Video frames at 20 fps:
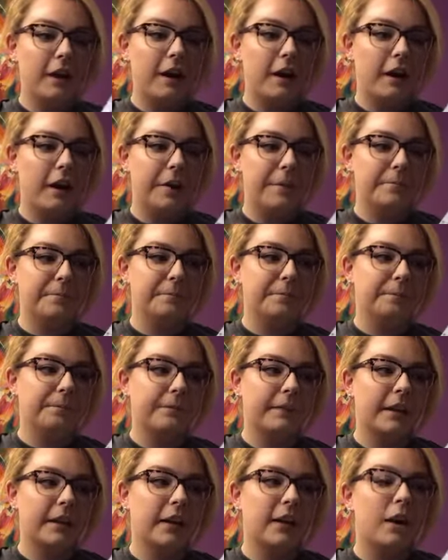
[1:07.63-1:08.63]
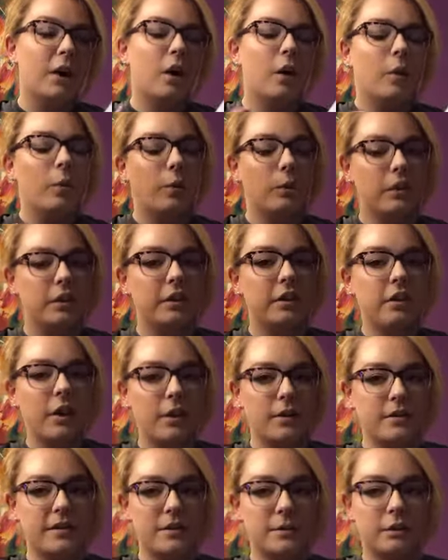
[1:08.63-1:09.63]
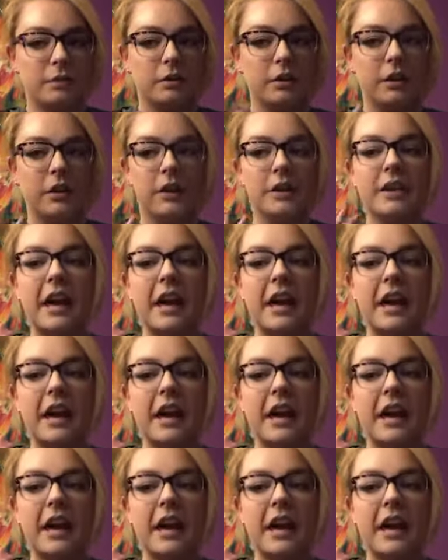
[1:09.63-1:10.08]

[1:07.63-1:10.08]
Um, one of the nurses was really good.